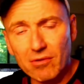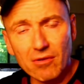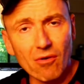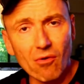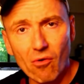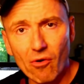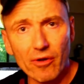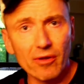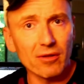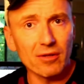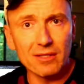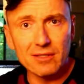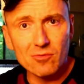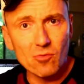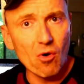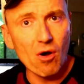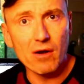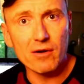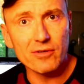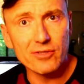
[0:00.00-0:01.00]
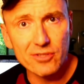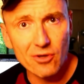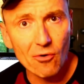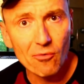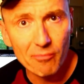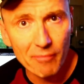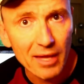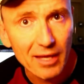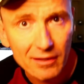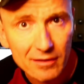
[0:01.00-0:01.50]
oil and water
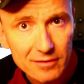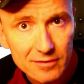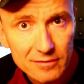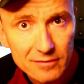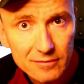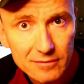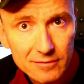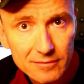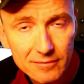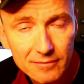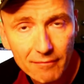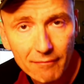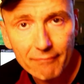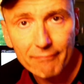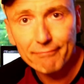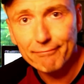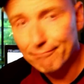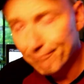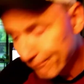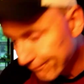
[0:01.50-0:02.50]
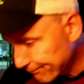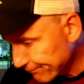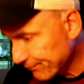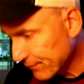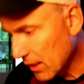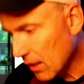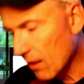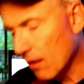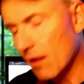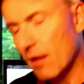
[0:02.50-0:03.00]
don't mix.
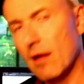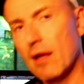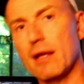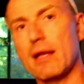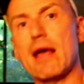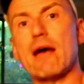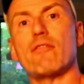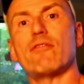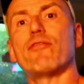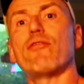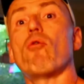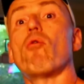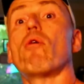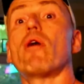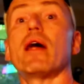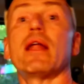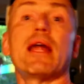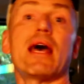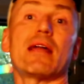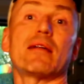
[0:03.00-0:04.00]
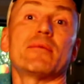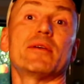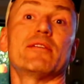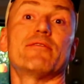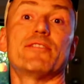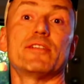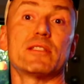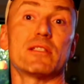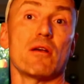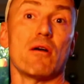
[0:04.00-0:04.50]
Now, for anatomy
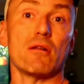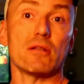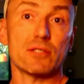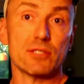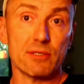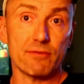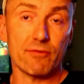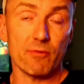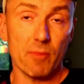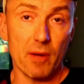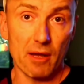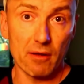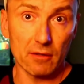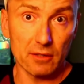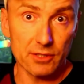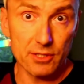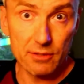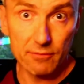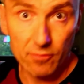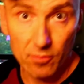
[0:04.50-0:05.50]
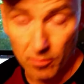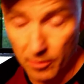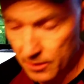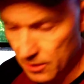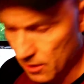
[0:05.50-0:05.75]
and physiology, for biology, what we're